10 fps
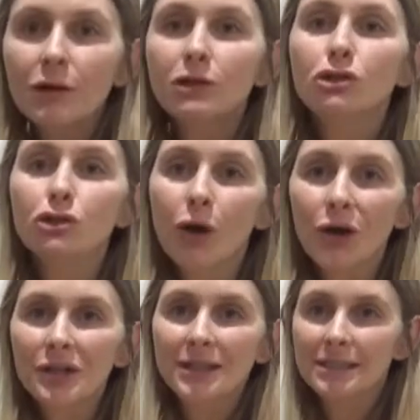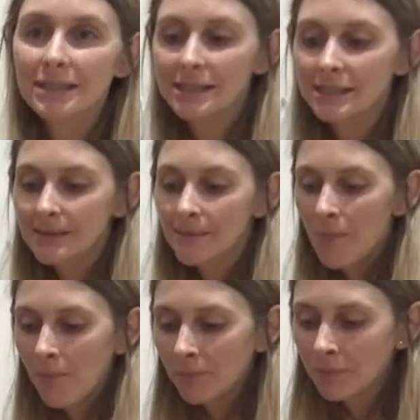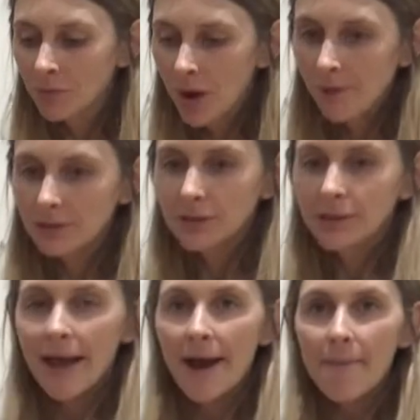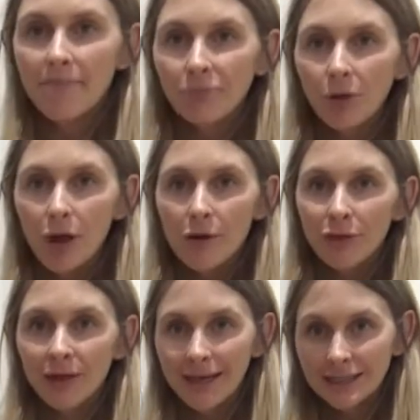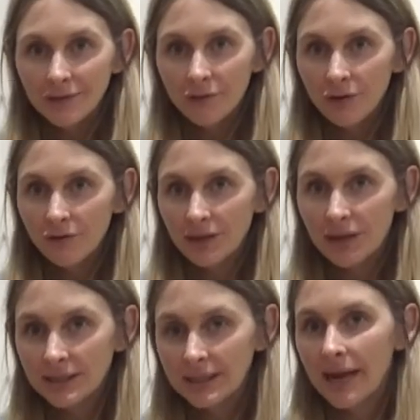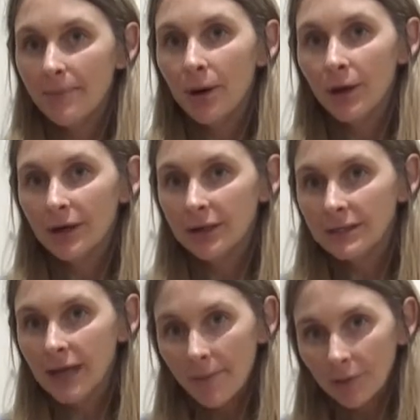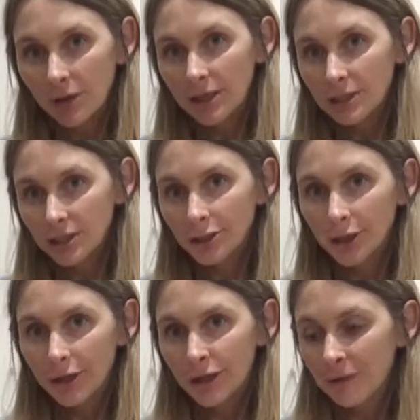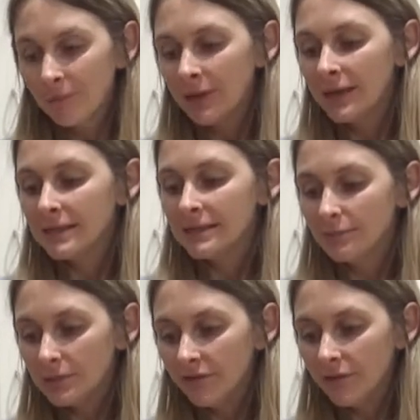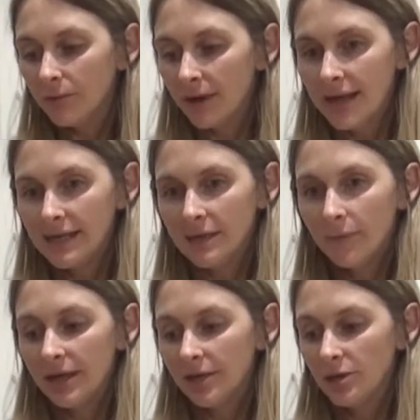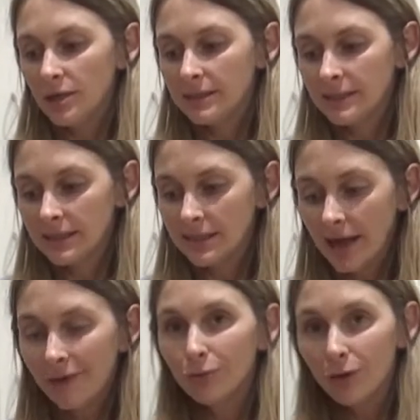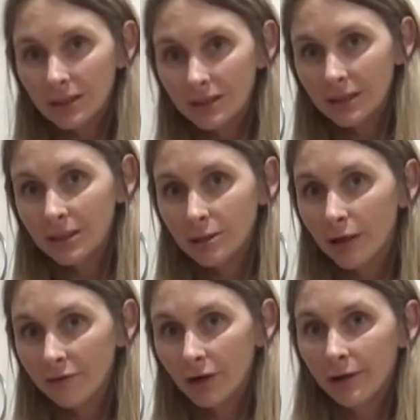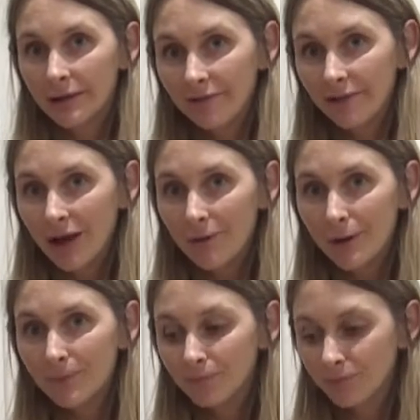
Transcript: So delicious. Now, over the next few videos that I post, I'm going to show you some different ways that we can use this now roasted soft cauliflower.